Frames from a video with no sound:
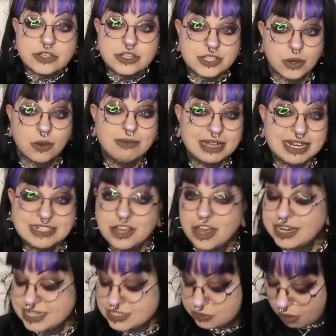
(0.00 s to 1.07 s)
So I'm going to turn
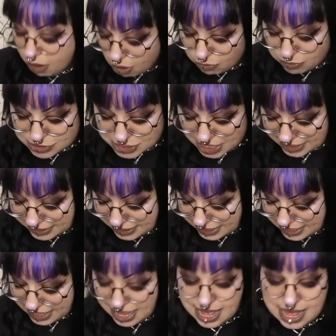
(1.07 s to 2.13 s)
it into a horror
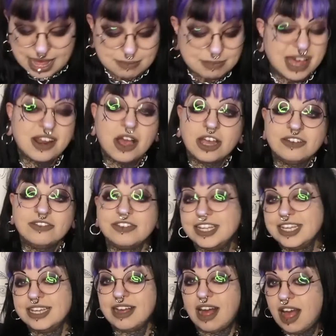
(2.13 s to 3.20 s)
jacket, and
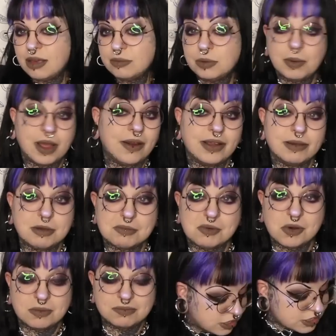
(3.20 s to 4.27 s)
hopefully I will wear it a bit more.